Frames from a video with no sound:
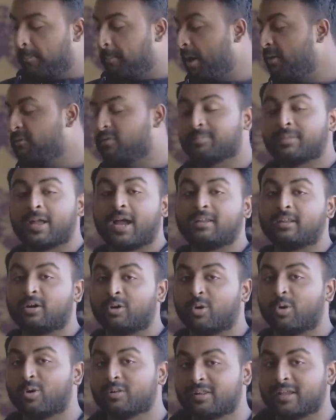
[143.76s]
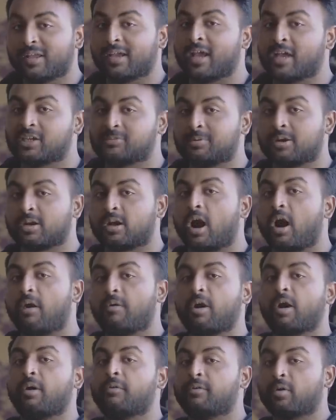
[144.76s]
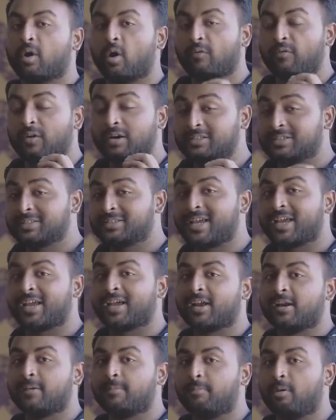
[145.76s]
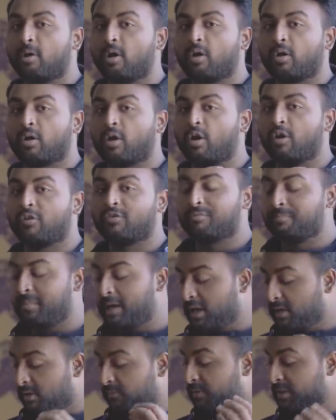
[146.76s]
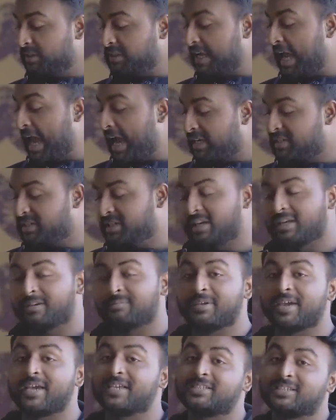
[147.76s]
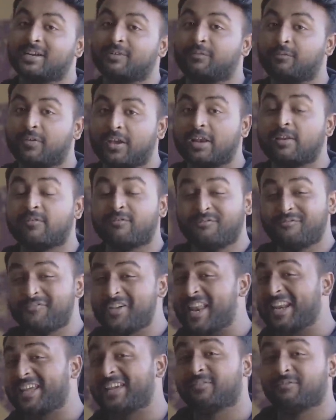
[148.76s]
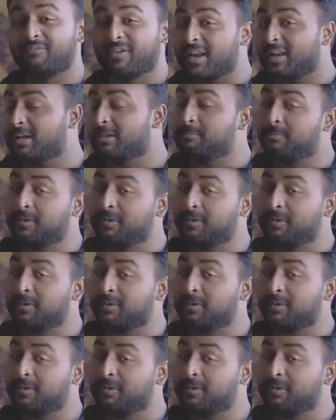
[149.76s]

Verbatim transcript: Apart from that, the whole thing has been carved out of a single block of metal, which actually makes it feel very, very